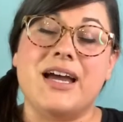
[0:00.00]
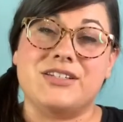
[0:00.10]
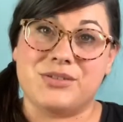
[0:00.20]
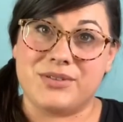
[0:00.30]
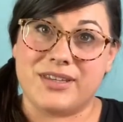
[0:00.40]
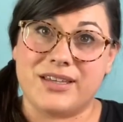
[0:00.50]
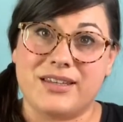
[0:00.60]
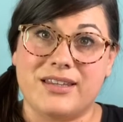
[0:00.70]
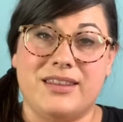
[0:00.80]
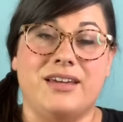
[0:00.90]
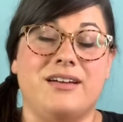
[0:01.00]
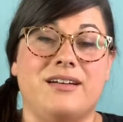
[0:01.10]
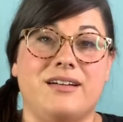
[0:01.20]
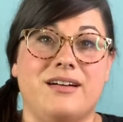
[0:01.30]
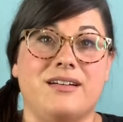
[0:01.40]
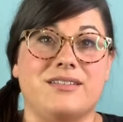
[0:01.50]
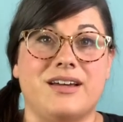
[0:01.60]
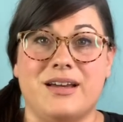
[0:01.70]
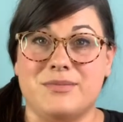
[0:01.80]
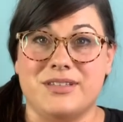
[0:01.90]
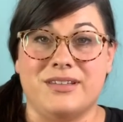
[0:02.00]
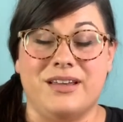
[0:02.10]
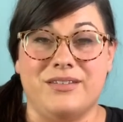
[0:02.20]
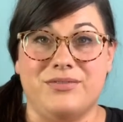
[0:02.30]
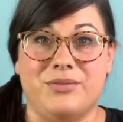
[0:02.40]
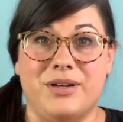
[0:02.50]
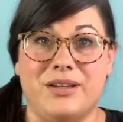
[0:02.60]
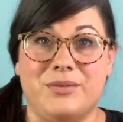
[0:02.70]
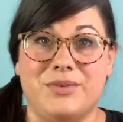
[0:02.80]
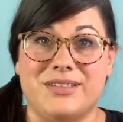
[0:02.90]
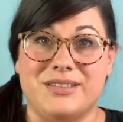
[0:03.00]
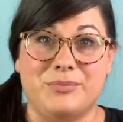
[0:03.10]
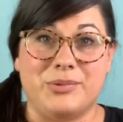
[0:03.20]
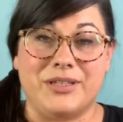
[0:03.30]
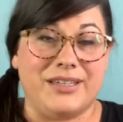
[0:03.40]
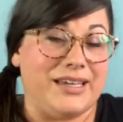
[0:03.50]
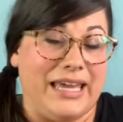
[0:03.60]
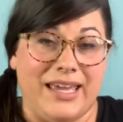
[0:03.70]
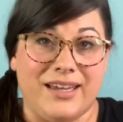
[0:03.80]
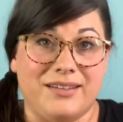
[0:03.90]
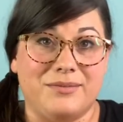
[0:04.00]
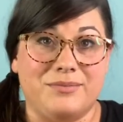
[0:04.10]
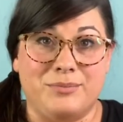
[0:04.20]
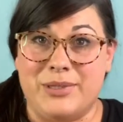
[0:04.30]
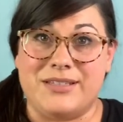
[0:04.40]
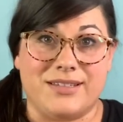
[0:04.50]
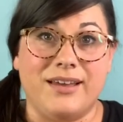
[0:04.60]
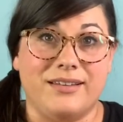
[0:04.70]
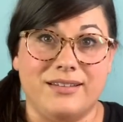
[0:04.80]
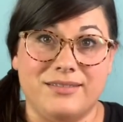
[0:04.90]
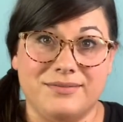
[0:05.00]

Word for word: I do think that there are times in life when we simply can't be silent